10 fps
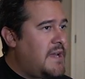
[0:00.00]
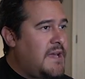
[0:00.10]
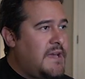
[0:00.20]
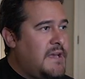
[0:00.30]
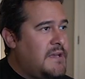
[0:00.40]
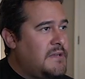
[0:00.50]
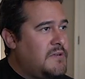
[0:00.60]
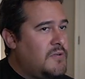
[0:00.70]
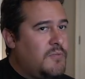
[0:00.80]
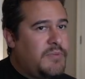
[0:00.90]

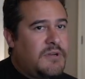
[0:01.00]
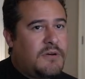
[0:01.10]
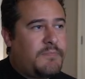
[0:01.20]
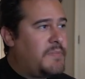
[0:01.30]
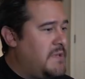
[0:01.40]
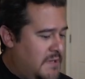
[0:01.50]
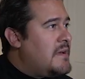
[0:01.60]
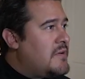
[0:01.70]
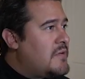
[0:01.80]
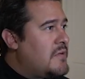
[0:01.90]
and open up
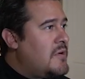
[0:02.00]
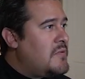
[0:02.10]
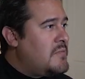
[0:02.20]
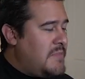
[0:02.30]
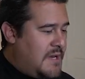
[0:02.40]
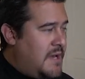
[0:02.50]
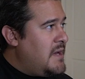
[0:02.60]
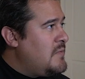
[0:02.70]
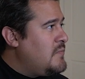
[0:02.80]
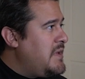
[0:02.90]
Chrome
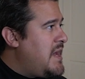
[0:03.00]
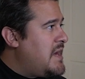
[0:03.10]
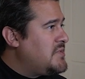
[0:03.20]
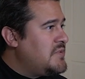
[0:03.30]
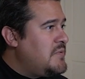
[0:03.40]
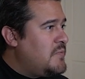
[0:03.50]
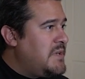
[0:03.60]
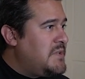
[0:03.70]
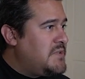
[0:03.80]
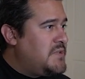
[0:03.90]
and we actually
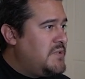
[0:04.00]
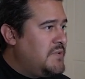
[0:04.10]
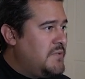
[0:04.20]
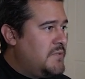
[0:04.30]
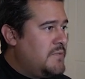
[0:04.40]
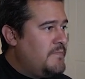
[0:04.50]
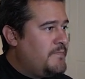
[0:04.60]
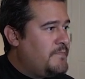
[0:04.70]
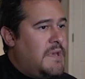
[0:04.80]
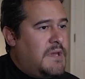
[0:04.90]
went to,
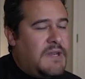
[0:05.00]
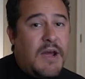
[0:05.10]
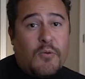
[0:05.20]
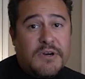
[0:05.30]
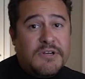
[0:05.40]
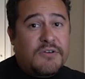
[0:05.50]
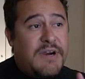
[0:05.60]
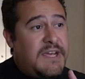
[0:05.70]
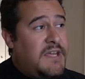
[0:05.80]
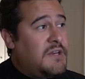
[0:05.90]
now we're going to go
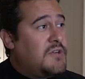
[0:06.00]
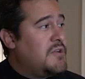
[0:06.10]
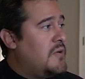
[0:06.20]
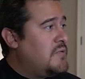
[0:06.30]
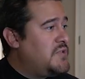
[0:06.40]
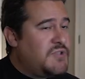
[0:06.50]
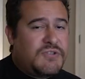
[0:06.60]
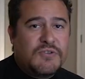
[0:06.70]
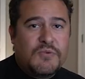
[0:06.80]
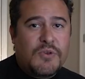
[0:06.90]
right ahead and go
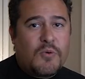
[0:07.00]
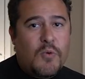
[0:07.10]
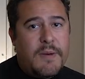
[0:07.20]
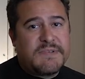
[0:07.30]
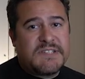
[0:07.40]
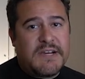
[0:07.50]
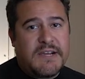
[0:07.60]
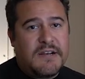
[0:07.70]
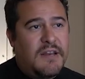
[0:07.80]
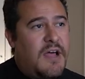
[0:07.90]
to the
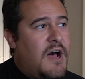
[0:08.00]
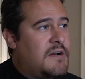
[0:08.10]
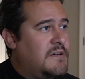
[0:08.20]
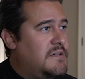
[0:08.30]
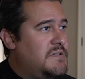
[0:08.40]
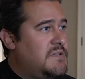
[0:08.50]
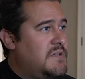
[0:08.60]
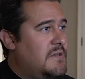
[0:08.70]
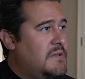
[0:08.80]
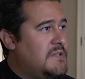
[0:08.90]
website Lakka.
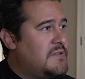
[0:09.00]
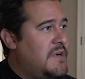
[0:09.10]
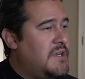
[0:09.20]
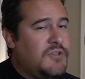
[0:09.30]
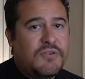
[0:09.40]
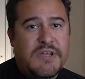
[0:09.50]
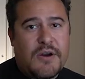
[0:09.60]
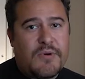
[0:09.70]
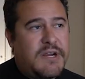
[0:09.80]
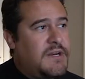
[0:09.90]
So let's go right ahead and do
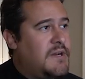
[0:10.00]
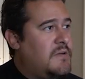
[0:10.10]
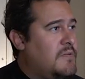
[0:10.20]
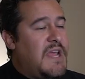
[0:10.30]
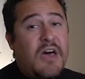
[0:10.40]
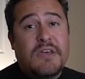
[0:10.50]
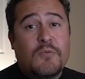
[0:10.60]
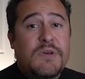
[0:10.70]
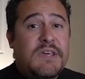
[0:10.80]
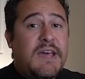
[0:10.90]
that right now. Now that
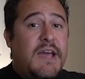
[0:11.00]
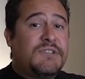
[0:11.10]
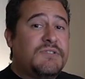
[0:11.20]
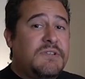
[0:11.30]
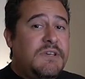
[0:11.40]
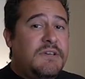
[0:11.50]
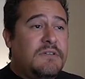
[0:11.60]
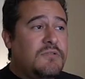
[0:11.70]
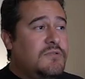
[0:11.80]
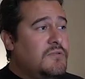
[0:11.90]
we actually
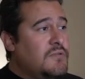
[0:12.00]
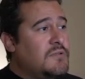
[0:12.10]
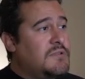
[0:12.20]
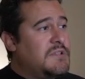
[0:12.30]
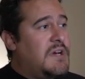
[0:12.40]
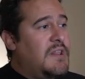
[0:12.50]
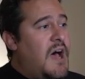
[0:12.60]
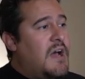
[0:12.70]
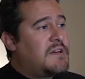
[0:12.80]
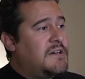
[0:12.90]
Googled
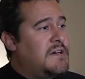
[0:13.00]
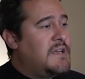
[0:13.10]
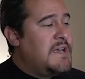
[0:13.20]
Lakka,